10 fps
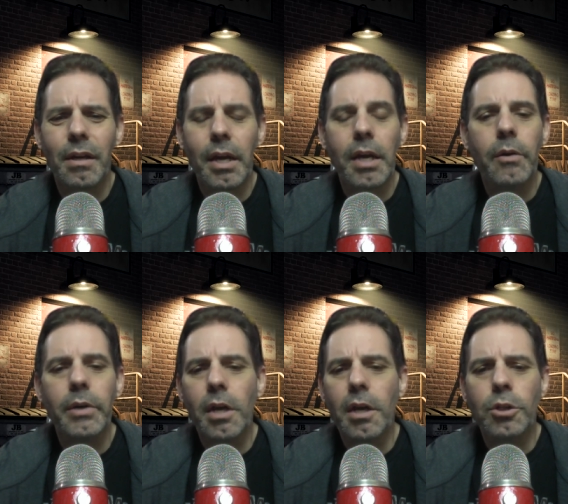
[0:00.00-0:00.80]

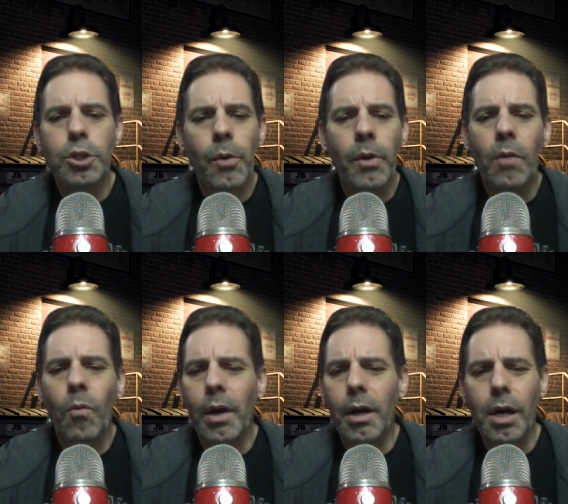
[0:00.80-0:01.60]
and Jodie
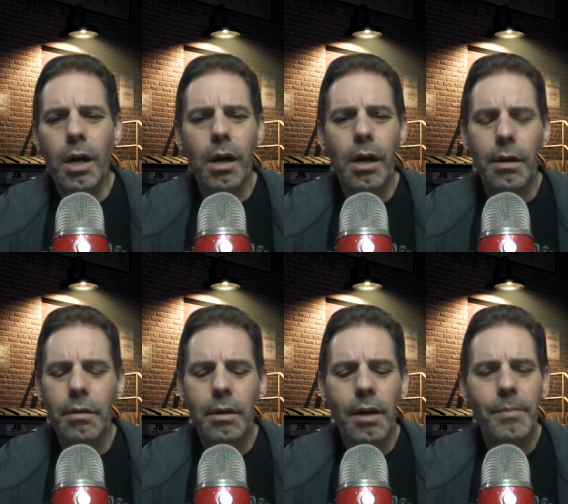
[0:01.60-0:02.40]
Whittaker,
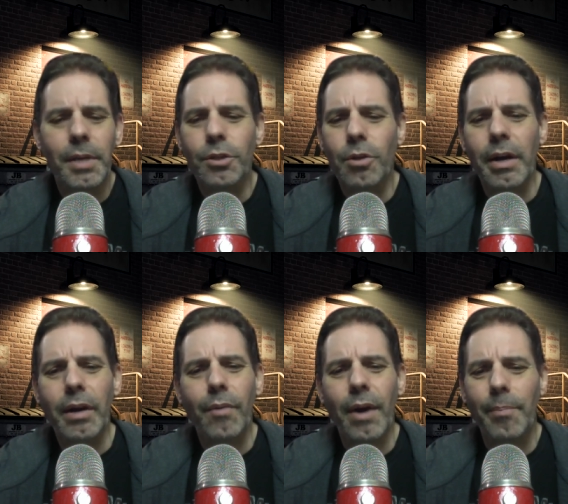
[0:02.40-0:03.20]
I'm not trying to
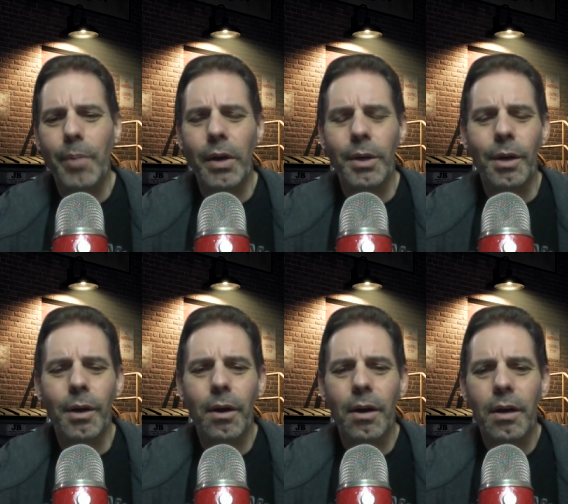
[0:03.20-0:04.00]
crap on her,